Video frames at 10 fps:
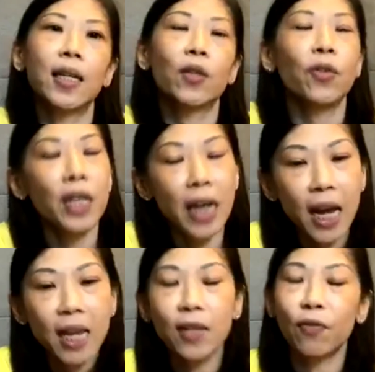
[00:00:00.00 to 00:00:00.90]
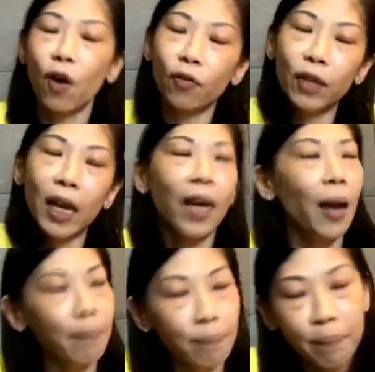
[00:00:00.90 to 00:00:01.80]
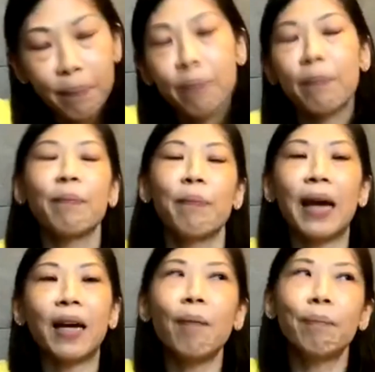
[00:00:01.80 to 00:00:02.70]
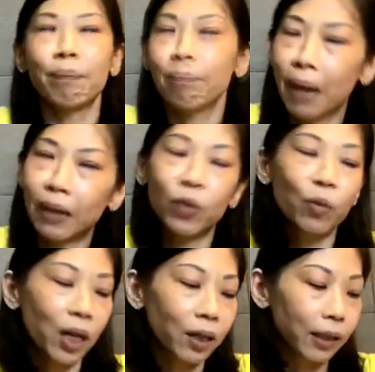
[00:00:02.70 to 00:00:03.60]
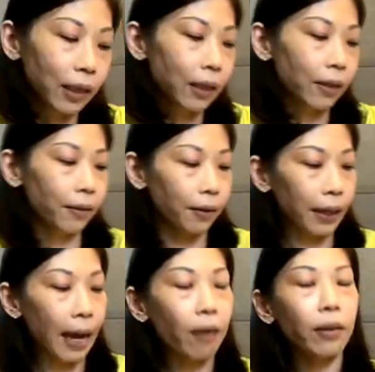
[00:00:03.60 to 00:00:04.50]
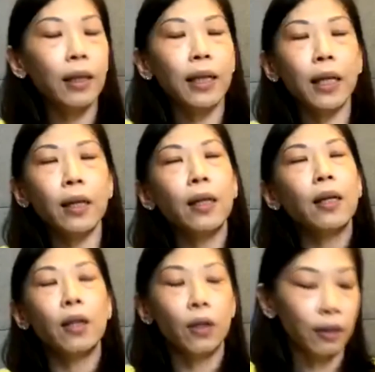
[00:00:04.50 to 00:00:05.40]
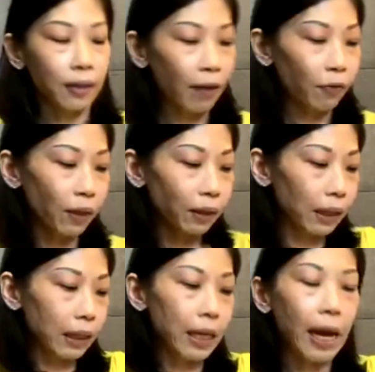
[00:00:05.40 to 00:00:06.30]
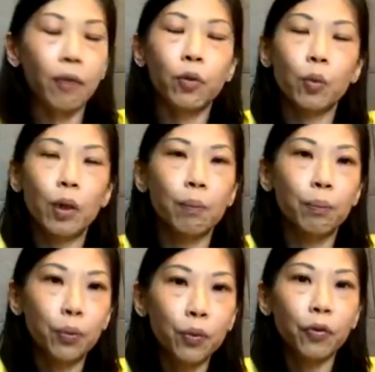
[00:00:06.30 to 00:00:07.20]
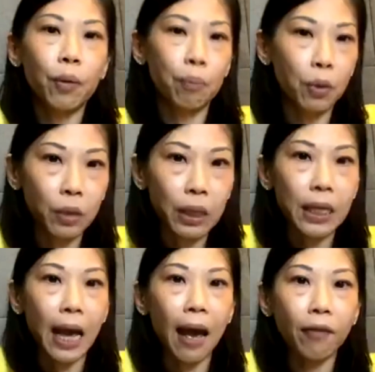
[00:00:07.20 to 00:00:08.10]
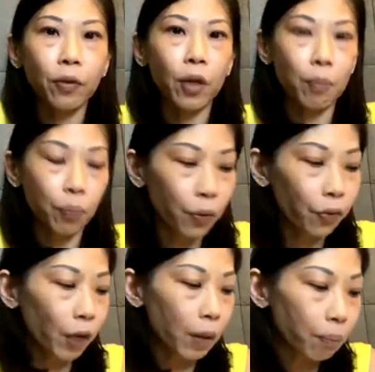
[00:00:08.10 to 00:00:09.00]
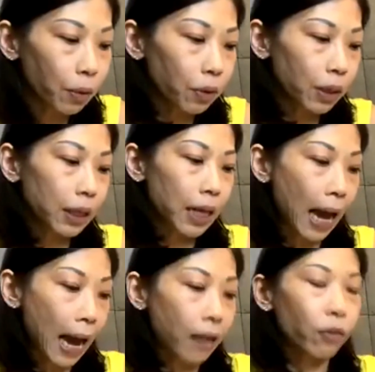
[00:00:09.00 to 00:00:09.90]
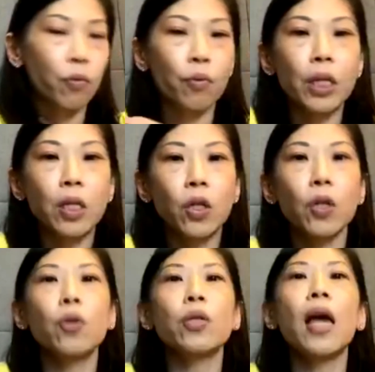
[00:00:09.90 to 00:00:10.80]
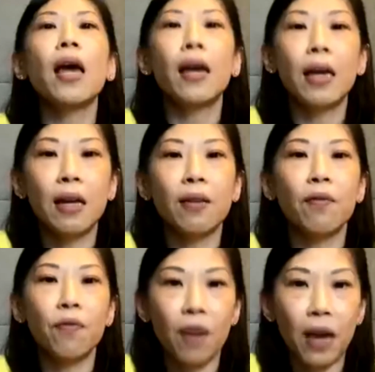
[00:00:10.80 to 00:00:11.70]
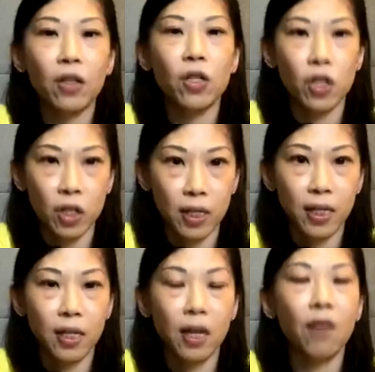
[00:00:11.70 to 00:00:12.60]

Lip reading: 3 days, 4th day, back up, back to work. Right? Elderly, definitely help to improve immunity. Have to improve immunity and reduce infection